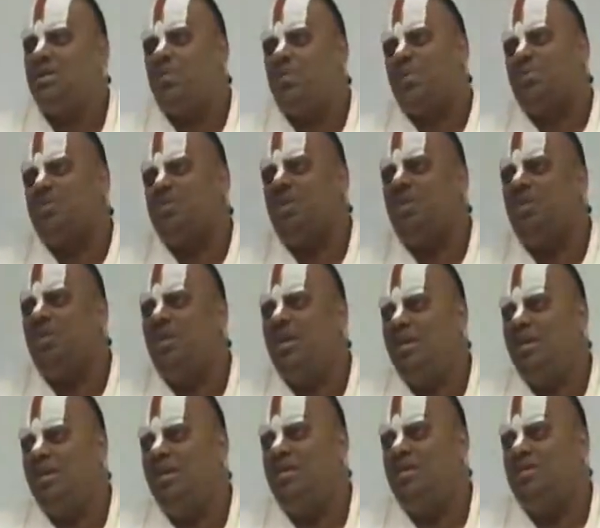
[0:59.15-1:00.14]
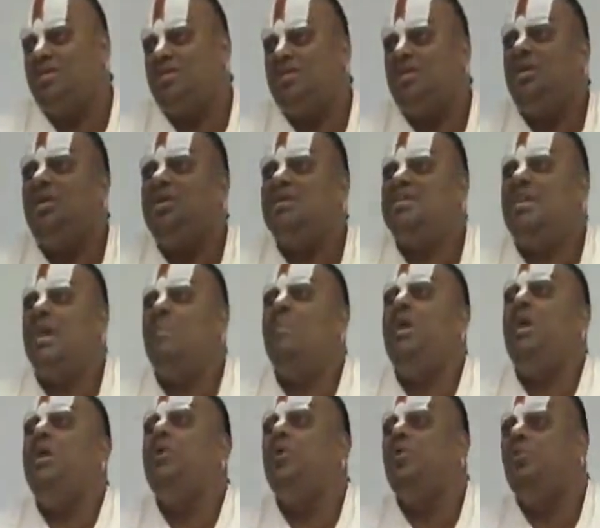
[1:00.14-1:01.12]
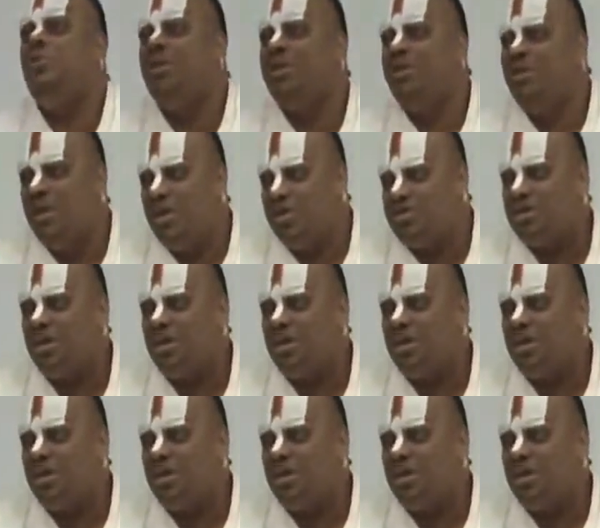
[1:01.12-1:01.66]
such a person is semi-human